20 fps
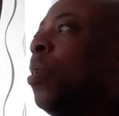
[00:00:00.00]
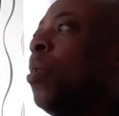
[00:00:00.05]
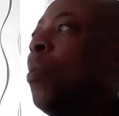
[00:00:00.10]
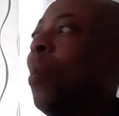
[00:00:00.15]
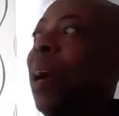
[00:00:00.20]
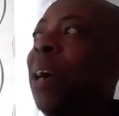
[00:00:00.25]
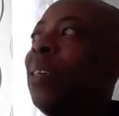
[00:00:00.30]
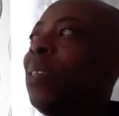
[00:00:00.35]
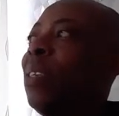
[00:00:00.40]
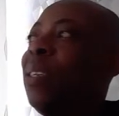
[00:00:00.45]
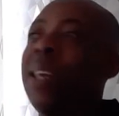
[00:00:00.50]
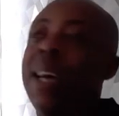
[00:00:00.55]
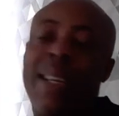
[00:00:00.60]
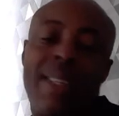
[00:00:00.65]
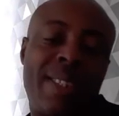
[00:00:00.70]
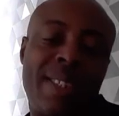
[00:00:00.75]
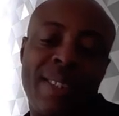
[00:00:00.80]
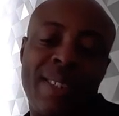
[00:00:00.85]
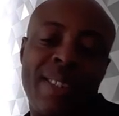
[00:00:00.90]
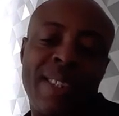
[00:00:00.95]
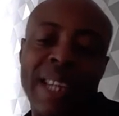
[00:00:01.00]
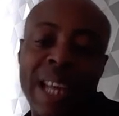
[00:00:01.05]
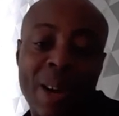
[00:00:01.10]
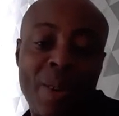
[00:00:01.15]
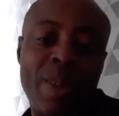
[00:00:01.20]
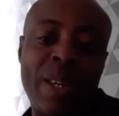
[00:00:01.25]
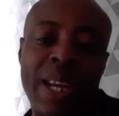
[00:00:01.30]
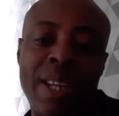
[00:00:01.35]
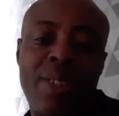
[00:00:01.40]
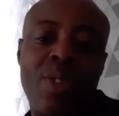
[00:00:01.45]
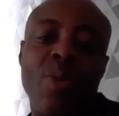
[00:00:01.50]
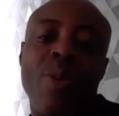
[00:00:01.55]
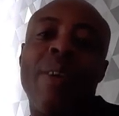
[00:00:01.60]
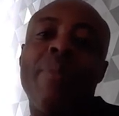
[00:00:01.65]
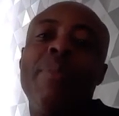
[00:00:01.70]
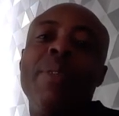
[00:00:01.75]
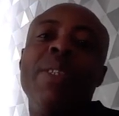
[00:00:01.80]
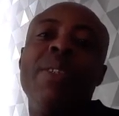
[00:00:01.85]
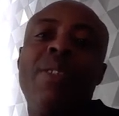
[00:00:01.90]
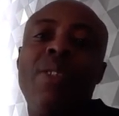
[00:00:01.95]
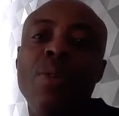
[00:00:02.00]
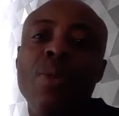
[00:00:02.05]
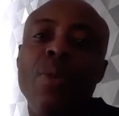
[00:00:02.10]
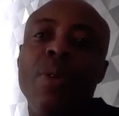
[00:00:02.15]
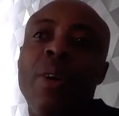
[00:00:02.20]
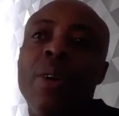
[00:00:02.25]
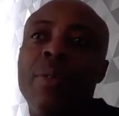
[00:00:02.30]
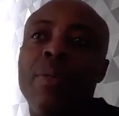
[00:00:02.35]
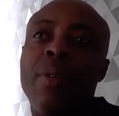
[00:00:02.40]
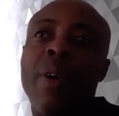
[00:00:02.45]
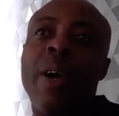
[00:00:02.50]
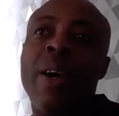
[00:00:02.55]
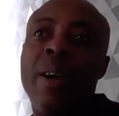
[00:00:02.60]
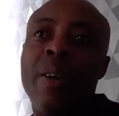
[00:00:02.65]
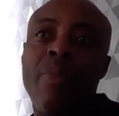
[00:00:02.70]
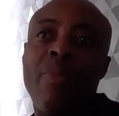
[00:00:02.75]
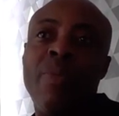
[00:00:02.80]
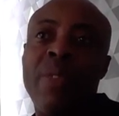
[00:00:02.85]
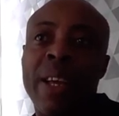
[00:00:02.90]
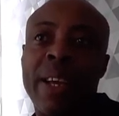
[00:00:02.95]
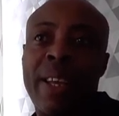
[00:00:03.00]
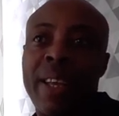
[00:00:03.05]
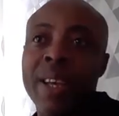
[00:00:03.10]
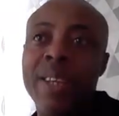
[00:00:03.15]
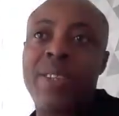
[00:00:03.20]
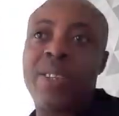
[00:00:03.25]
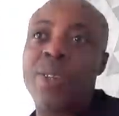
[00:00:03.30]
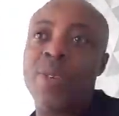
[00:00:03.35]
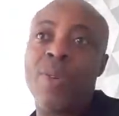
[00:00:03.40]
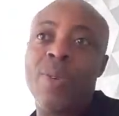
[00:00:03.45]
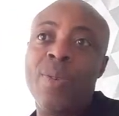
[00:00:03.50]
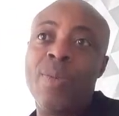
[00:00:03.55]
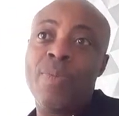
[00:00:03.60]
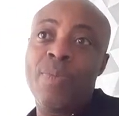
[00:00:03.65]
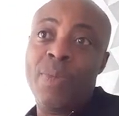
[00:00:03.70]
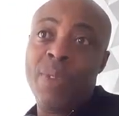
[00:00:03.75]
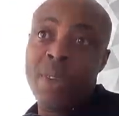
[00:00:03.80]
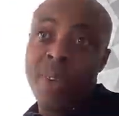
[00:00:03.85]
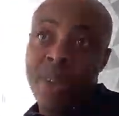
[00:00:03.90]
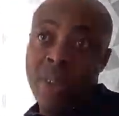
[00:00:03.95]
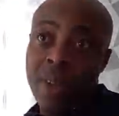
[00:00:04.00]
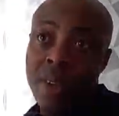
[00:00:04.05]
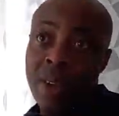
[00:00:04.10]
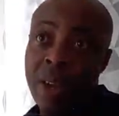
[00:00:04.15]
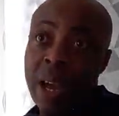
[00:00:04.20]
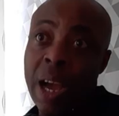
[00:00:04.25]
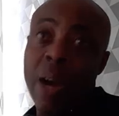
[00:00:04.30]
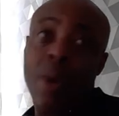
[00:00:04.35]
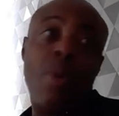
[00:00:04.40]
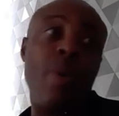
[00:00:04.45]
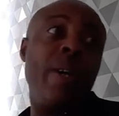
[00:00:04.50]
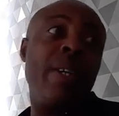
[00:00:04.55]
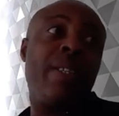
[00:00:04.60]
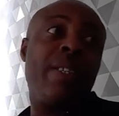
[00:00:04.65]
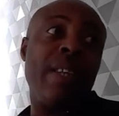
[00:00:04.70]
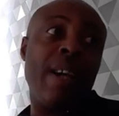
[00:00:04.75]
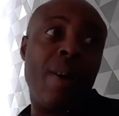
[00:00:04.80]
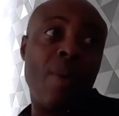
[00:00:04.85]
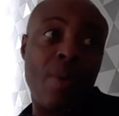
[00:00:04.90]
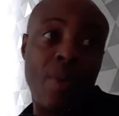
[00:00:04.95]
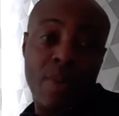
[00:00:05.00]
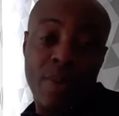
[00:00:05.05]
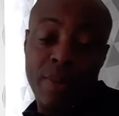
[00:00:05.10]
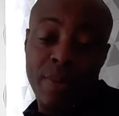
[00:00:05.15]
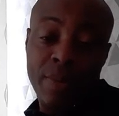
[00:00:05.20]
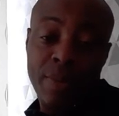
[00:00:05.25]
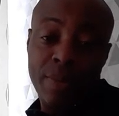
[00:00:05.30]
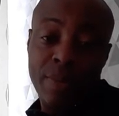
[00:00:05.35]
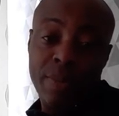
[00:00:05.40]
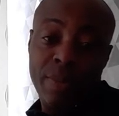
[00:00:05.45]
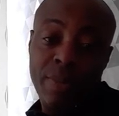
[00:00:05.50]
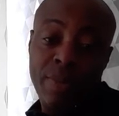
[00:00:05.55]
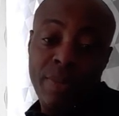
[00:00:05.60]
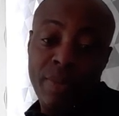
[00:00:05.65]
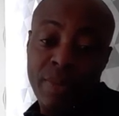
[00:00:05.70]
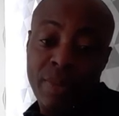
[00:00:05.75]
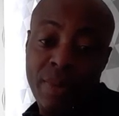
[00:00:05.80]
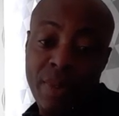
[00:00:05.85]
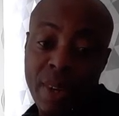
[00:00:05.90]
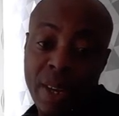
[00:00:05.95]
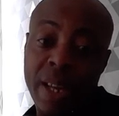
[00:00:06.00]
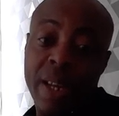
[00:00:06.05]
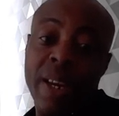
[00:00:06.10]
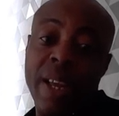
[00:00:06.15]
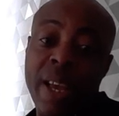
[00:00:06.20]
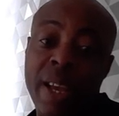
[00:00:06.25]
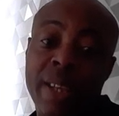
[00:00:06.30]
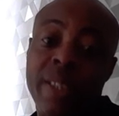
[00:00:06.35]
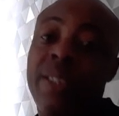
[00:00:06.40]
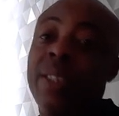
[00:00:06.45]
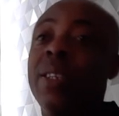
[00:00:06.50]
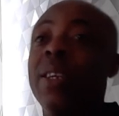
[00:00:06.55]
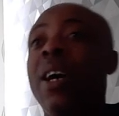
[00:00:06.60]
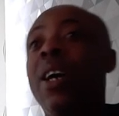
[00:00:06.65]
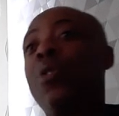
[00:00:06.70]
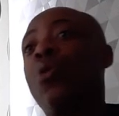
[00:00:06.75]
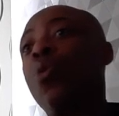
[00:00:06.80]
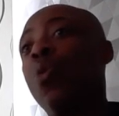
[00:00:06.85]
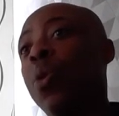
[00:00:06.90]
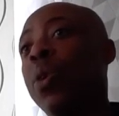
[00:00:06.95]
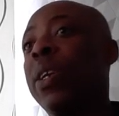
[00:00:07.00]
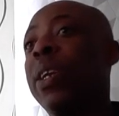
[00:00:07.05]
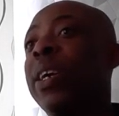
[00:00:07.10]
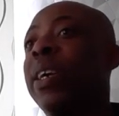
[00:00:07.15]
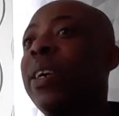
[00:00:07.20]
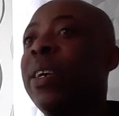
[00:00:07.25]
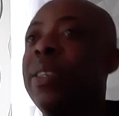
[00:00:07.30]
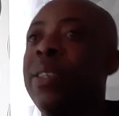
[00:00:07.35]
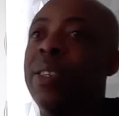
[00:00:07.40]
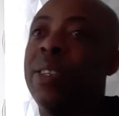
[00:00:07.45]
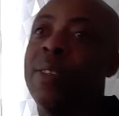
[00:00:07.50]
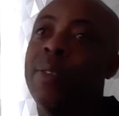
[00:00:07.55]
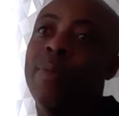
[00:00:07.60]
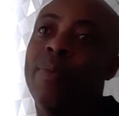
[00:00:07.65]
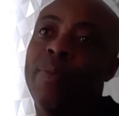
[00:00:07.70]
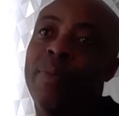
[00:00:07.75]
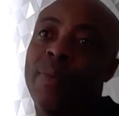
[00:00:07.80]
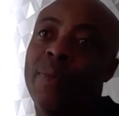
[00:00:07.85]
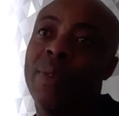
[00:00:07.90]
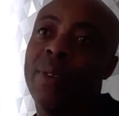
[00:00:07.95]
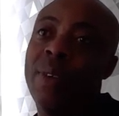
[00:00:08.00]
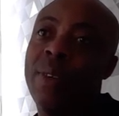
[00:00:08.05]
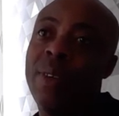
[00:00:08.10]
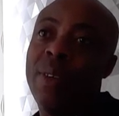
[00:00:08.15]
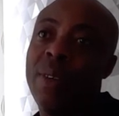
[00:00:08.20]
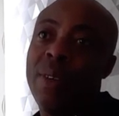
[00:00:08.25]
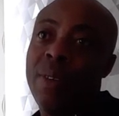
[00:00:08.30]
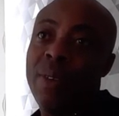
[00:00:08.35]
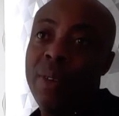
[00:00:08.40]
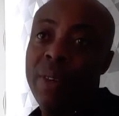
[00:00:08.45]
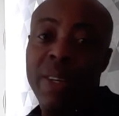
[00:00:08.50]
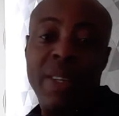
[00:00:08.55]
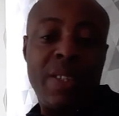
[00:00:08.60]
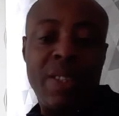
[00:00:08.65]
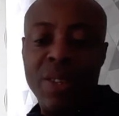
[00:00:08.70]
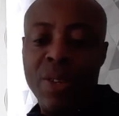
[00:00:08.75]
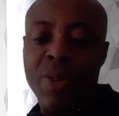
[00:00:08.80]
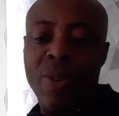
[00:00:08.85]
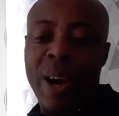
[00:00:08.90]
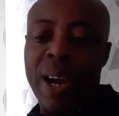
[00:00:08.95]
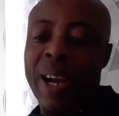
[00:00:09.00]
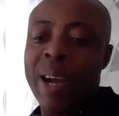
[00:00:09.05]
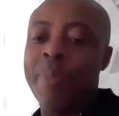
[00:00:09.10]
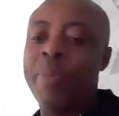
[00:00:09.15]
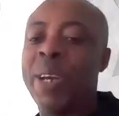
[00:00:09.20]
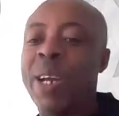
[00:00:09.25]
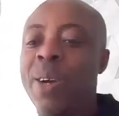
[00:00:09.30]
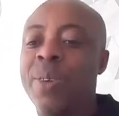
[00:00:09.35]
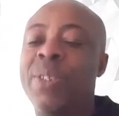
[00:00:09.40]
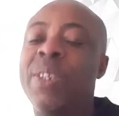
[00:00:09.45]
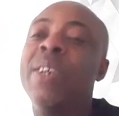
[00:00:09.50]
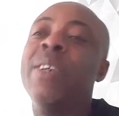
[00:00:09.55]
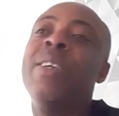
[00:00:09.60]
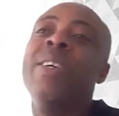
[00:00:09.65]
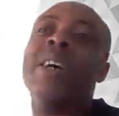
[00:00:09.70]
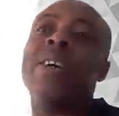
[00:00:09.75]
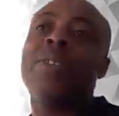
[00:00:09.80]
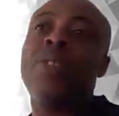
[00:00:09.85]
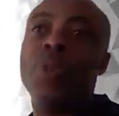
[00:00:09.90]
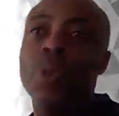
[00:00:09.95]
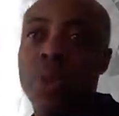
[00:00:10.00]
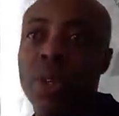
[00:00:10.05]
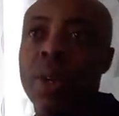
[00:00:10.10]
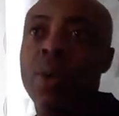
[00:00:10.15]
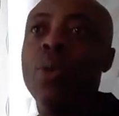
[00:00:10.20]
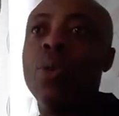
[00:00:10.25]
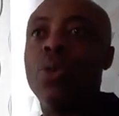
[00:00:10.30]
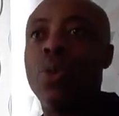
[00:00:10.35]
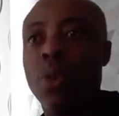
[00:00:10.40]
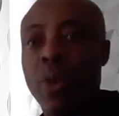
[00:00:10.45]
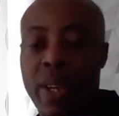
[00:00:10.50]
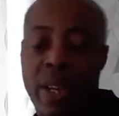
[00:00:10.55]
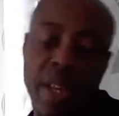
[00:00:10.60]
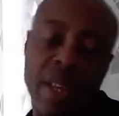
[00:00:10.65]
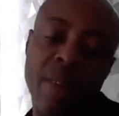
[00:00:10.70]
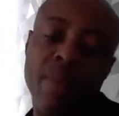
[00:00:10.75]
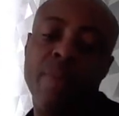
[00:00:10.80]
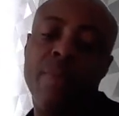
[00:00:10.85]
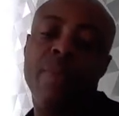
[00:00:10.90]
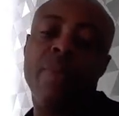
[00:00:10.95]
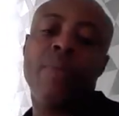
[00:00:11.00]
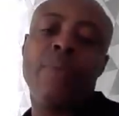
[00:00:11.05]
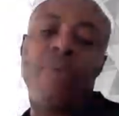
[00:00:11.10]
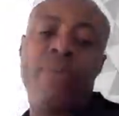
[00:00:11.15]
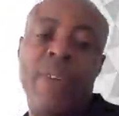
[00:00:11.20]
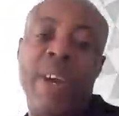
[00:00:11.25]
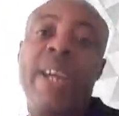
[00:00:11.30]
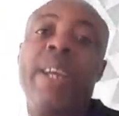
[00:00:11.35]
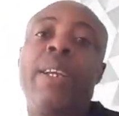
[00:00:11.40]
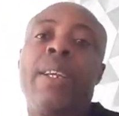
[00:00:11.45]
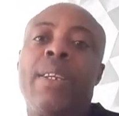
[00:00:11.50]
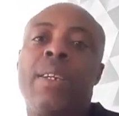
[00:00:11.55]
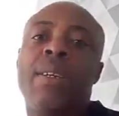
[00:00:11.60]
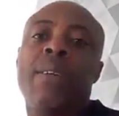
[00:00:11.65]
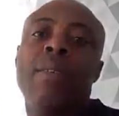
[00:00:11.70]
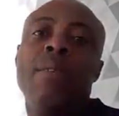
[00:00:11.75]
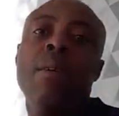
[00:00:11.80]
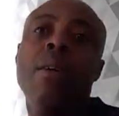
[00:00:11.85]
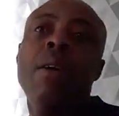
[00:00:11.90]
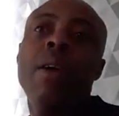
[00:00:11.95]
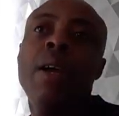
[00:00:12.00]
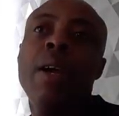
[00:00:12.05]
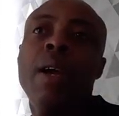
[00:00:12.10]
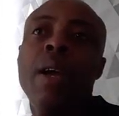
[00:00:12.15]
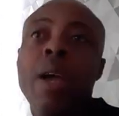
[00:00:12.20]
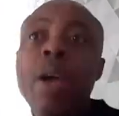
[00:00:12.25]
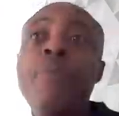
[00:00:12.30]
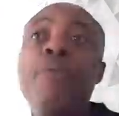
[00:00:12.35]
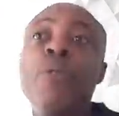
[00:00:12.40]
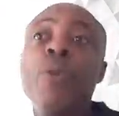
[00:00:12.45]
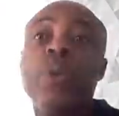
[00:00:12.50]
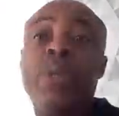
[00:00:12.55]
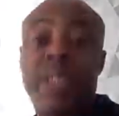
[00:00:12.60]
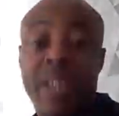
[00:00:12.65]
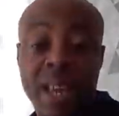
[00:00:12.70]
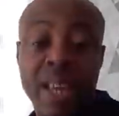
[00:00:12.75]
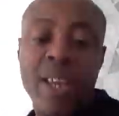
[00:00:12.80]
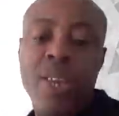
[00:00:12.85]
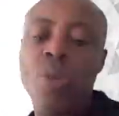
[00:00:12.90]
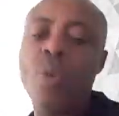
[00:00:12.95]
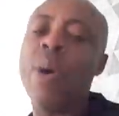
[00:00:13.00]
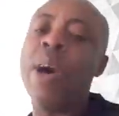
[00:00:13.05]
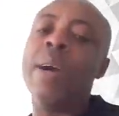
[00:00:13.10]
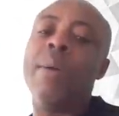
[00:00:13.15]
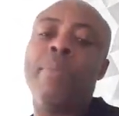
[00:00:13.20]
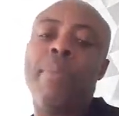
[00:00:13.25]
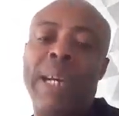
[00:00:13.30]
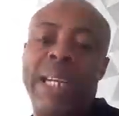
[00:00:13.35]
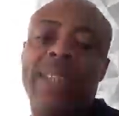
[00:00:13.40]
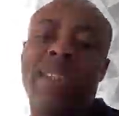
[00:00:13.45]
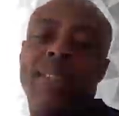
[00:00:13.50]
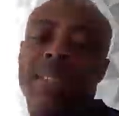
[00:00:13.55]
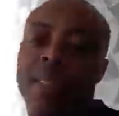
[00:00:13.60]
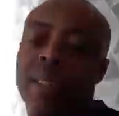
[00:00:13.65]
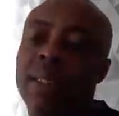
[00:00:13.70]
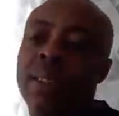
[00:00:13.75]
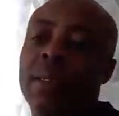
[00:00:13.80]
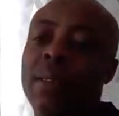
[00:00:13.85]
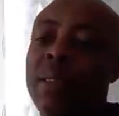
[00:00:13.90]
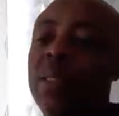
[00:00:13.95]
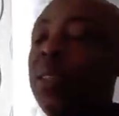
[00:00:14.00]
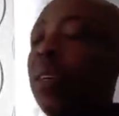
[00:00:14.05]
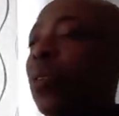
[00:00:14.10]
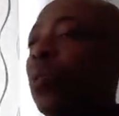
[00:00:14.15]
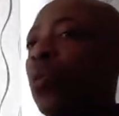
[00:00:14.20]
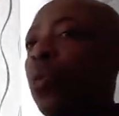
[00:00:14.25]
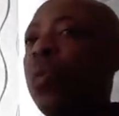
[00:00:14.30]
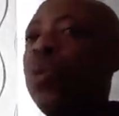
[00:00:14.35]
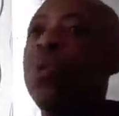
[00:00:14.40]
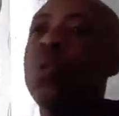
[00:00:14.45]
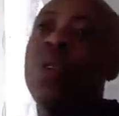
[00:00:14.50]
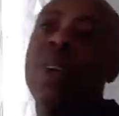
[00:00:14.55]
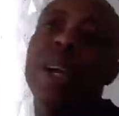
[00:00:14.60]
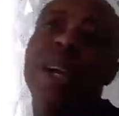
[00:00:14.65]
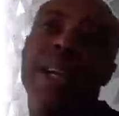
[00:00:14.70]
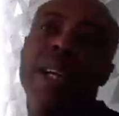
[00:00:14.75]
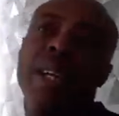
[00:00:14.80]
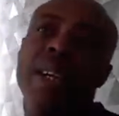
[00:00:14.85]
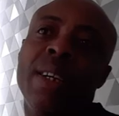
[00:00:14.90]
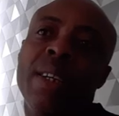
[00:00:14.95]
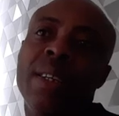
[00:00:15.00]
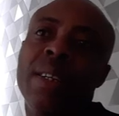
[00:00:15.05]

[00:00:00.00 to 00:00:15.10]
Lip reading: why is it that now that you have been the case, no, acquitted you, and Ace has won the case, you are coming out there, you have sued the ghost. Okay, fine. If you think you are a man, just go to Ghana.